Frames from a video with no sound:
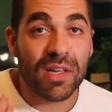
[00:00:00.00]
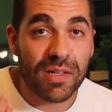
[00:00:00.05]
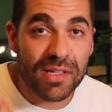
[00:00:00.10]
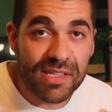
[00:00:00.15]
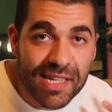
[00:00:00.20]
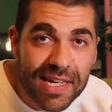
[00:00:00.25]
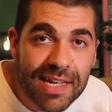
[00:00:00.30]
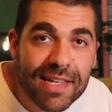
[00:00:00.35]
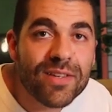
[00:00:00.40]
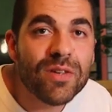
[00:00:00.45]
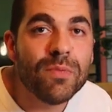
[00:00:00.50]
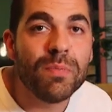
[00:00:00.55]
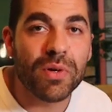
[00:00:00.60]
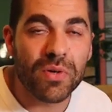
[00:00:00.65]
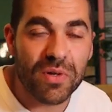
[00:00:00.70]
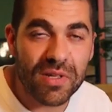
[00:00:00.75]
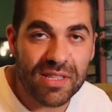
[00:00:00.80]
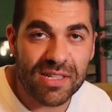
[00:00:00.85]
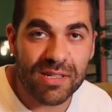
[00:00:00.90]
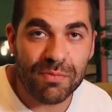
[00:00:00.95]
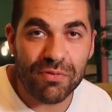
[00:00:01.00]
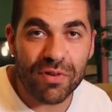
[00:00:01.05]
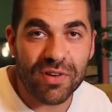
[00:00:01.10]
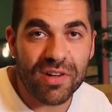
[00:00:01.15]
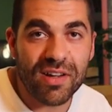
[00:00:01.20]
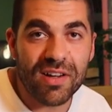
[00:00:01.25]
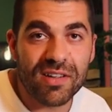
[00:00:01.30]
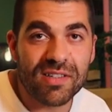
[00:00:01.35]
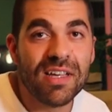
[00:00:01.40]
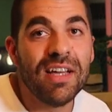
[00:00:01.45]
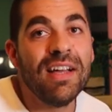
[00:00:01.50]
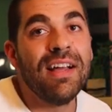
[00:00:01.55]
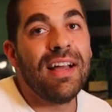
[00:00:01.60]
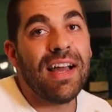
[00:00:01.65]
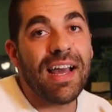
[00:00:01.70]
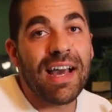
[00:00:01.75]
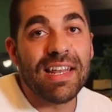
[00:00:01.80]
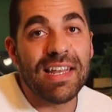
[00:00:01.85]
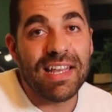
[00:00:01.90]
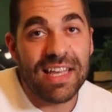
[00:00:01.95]
continue building this product
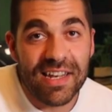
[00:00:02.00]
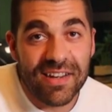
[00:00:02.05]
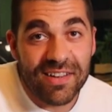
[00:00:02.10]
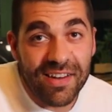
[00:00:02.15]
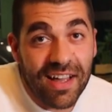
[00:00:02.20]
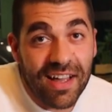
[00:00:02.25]
and